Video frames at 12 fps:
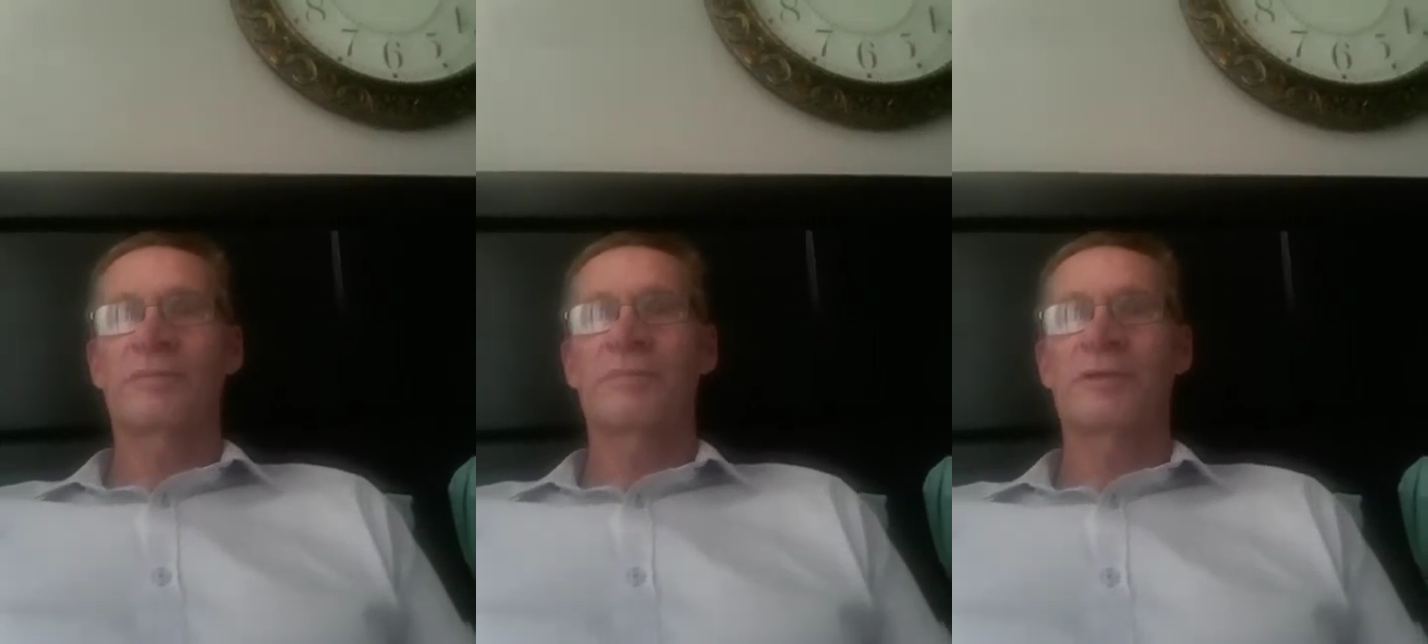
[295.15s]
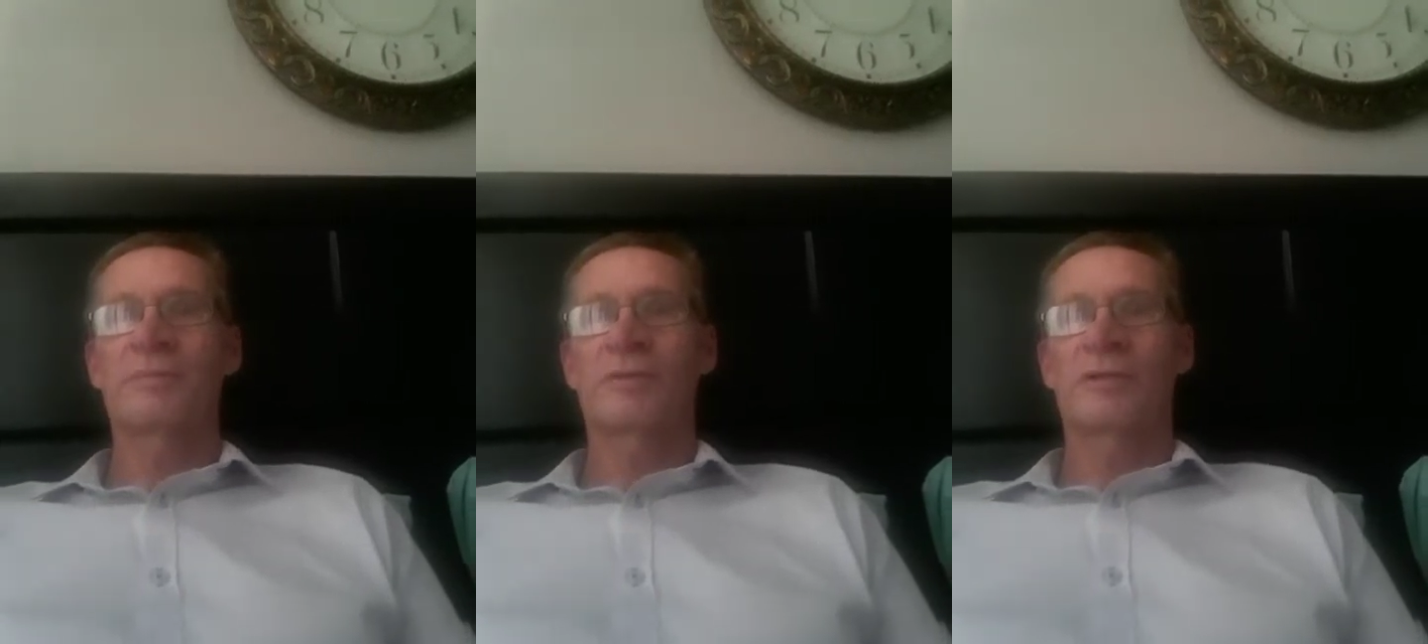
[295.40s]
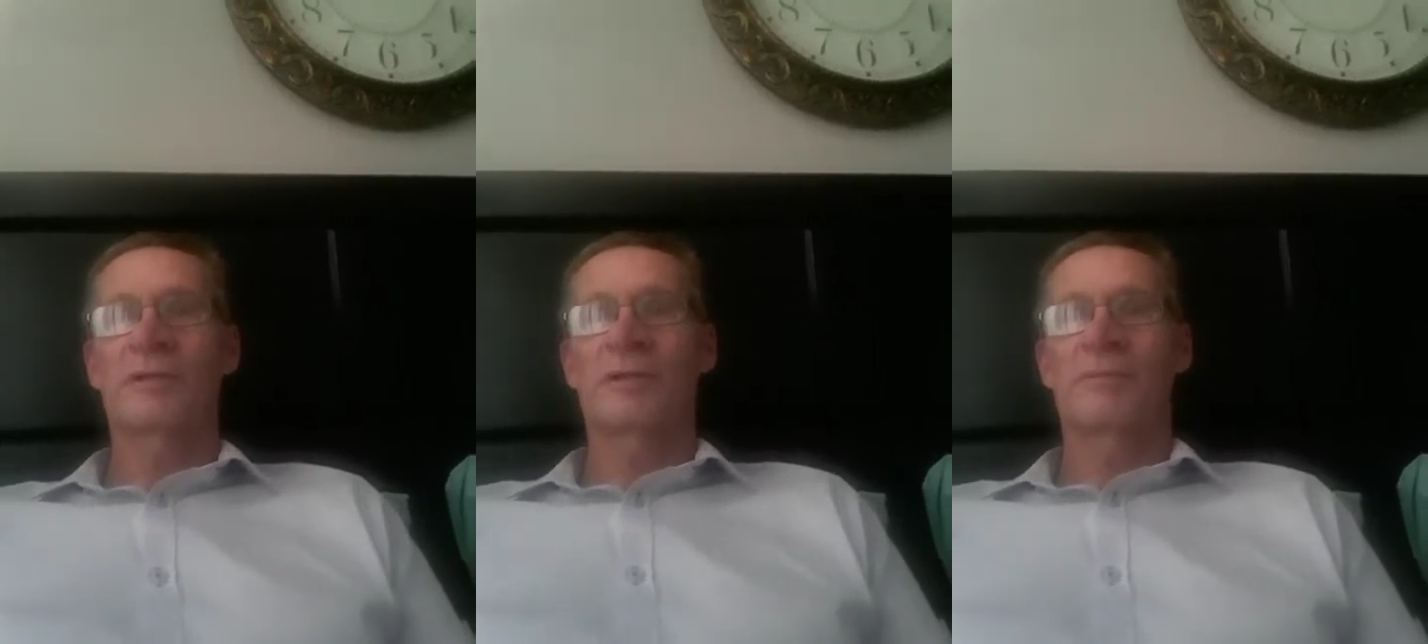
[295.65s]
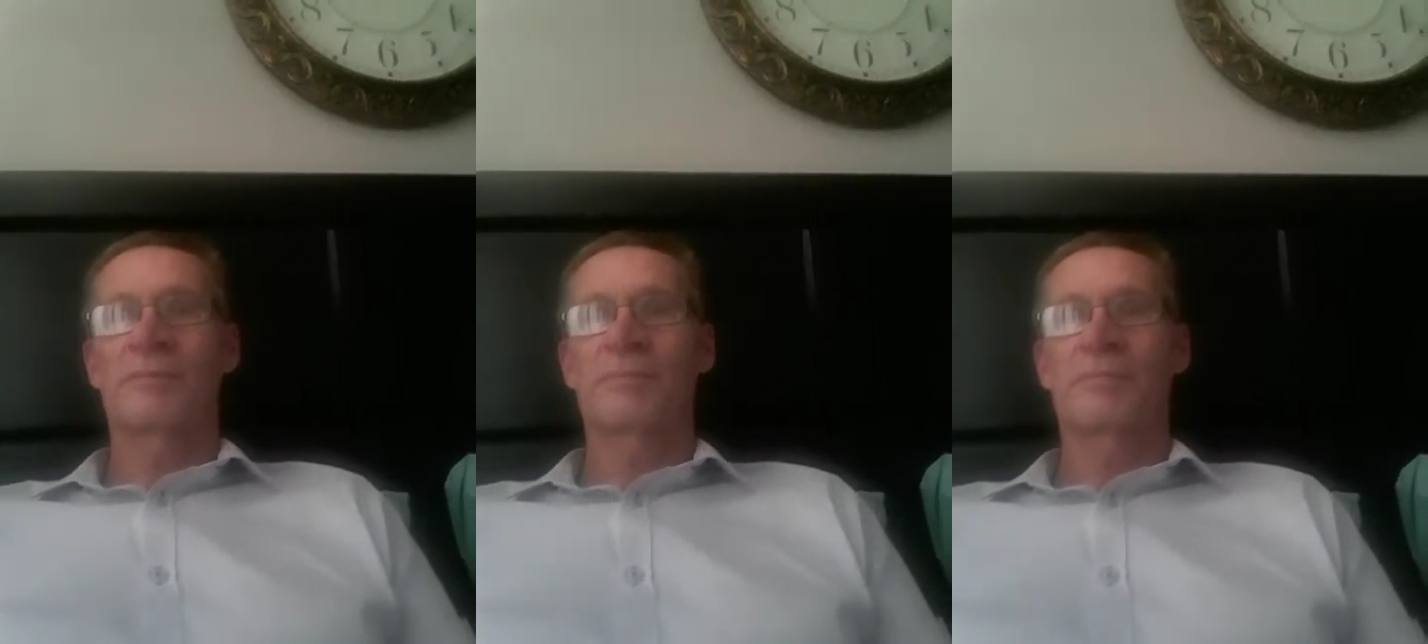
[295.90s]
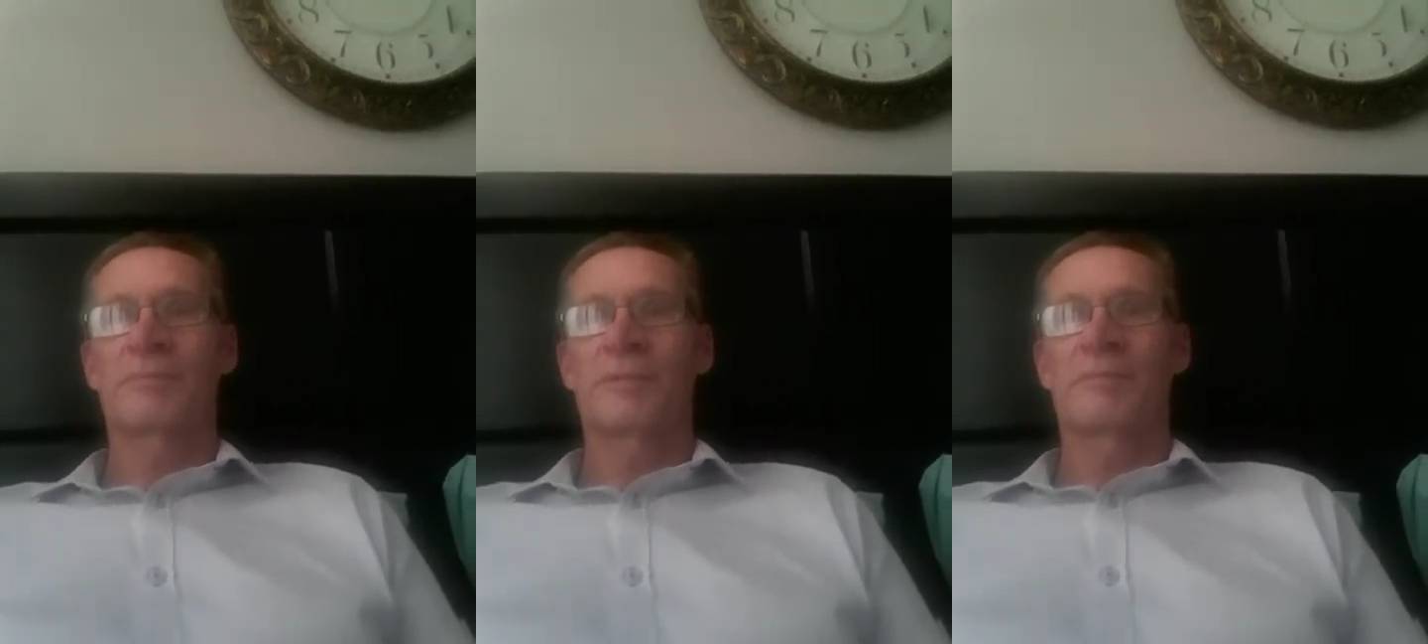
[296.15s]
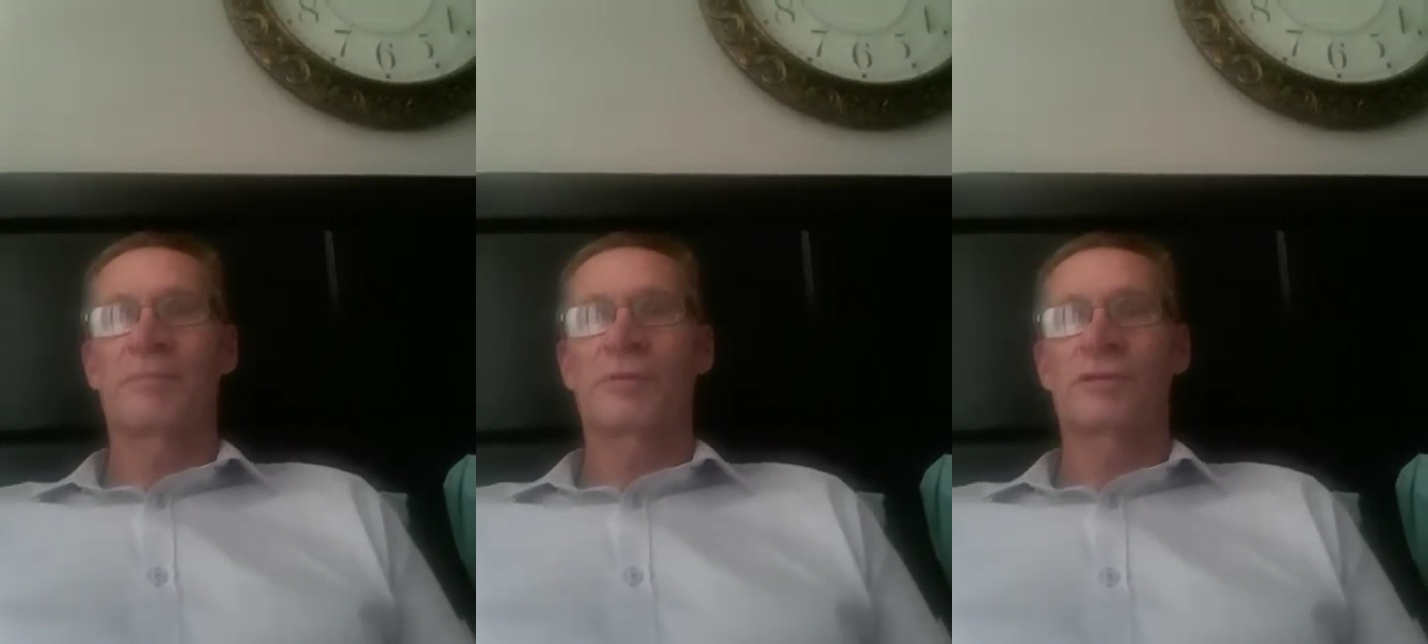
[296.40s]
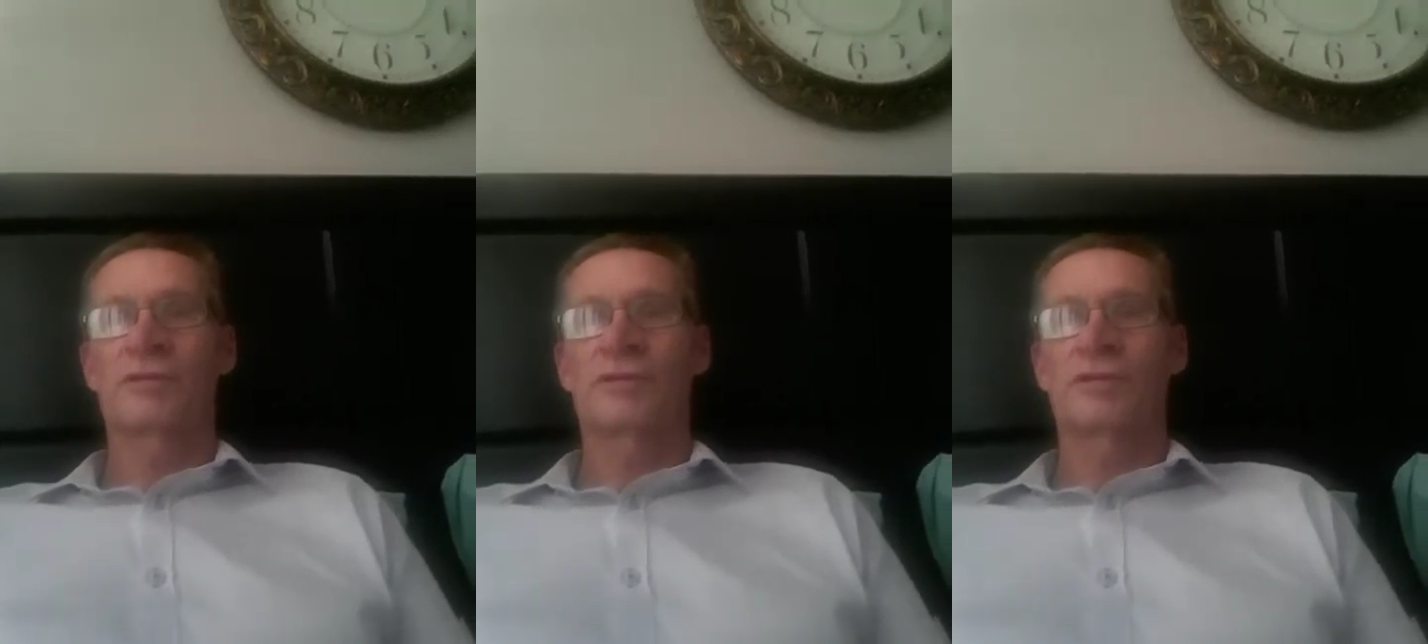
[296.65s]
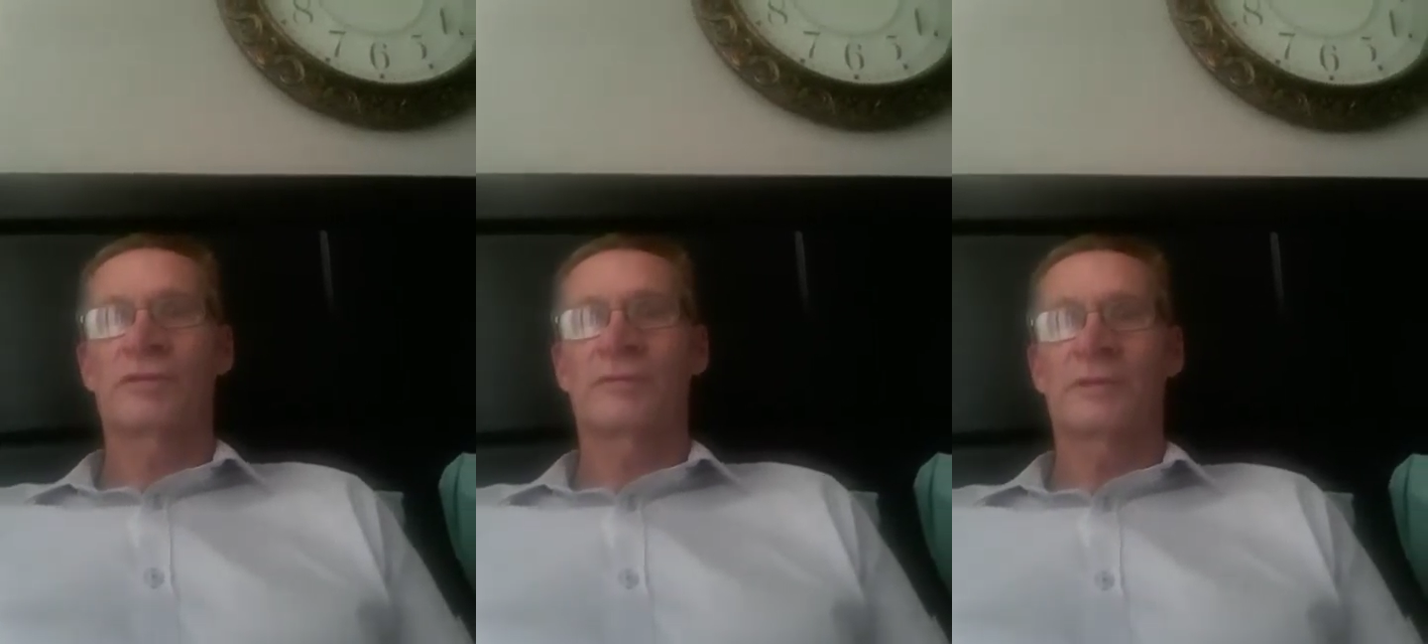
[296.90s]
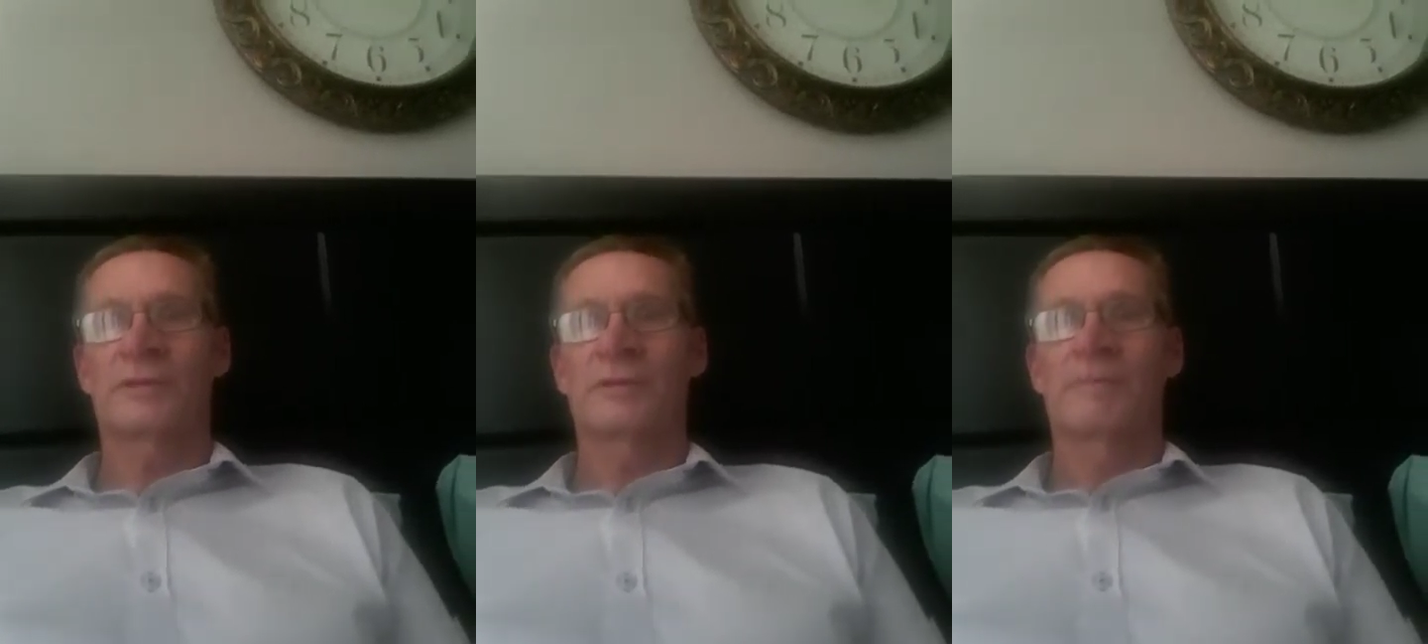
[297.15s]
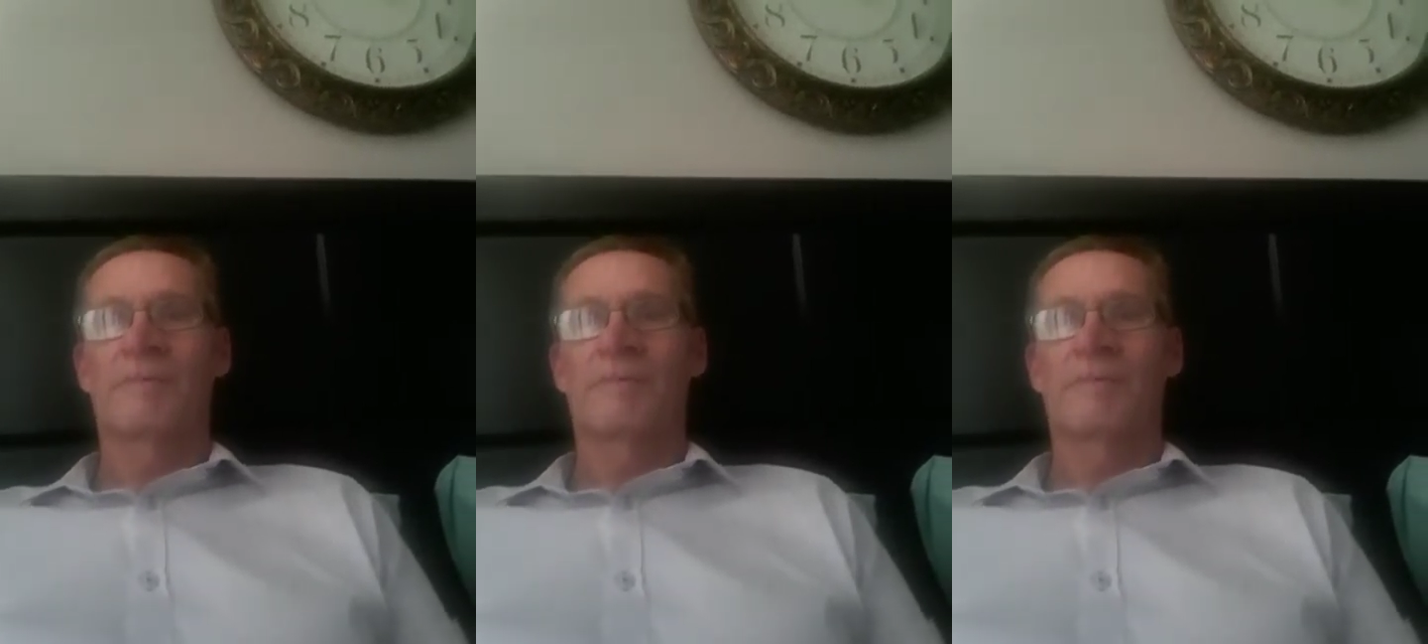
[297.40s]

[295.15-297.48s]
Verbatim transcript: people per service.